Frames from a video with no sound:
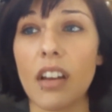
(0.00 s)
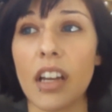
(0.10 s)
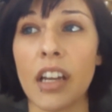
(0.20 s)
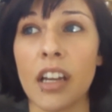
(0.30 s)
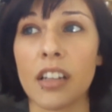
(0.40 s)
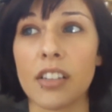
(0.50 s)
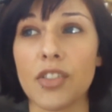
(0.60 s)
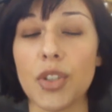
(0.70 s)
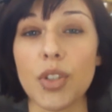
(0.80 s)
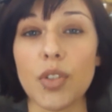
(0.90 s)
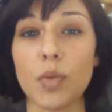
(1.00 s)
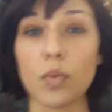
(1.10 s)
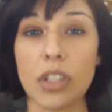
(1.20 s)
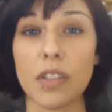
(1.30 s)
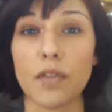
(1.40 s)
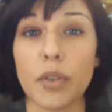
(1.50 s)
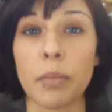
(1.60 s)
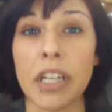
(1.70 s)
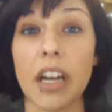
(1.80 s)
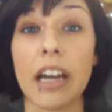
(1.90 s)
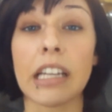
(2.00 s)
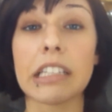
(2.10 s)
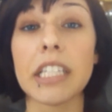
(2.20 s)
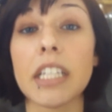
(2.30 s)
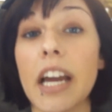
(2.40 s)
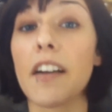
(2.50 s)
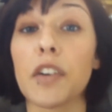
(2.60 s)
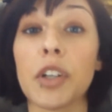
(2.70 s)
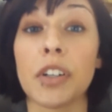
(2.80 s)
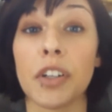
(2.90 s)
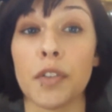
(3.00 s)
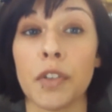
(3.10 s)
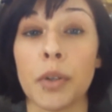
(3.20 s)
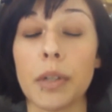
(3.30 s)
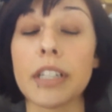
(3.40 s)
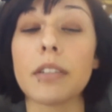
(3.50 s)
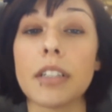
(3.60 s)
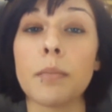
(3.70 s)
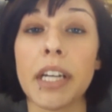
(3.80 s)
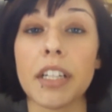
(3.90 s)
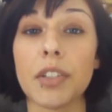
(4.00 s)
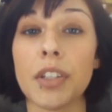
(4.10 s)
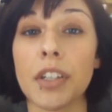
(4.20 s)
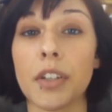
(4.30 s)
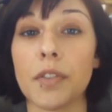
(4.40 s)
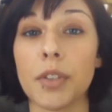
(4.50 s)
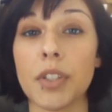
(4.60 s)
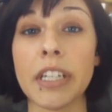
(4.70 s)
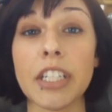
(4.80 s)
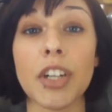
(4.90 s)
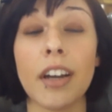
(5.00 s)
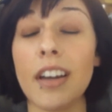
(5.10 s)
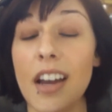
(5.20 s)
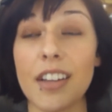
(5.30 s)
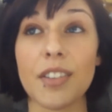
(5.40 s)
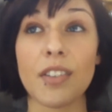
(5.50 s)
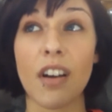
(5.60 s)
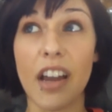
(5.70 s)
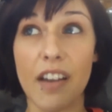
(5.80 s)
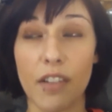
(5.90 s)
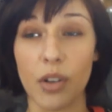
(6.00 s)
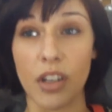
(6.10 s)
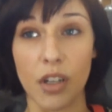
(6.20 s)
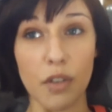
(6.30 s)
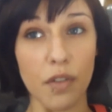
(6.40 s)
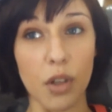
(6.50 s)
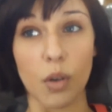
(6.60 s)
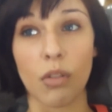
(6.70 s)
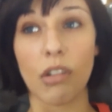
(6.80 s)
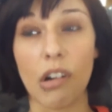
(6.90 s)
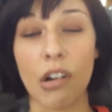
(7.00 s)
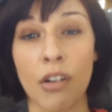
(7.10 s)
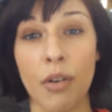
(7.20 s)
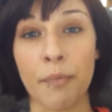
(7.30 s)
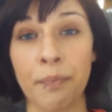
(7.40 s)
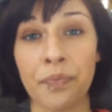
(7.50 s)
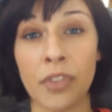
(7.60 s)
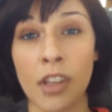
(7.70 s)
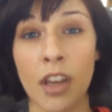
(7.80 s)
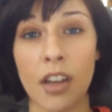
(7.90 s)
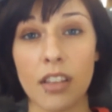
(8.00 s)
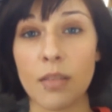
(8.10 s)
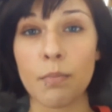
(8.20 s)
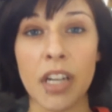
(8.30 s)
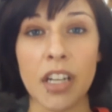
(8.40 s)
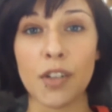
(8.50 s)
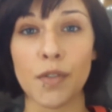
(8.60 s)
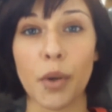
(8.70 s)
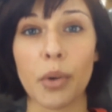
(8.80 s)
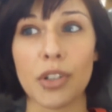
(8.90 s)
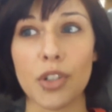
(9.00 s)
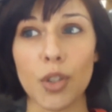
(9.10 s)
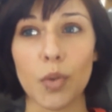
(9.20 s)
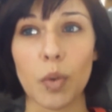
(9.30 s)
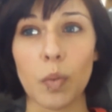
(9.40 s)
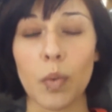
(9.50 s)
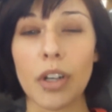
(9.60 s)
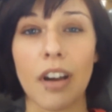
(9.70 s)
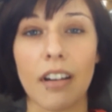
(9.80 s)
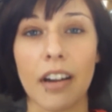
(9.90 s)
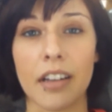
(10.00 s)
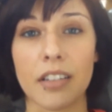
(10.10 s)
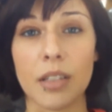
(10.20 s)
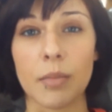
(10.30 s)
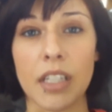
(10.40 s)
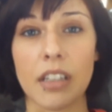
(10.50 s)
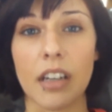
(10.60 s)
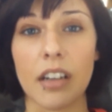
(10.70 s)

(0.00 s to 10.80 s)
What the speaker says: and just wasn't for me. I didn't have a good interview. I did make it to the interview stage. I did not have a good interview. My interviewers were not kind to me.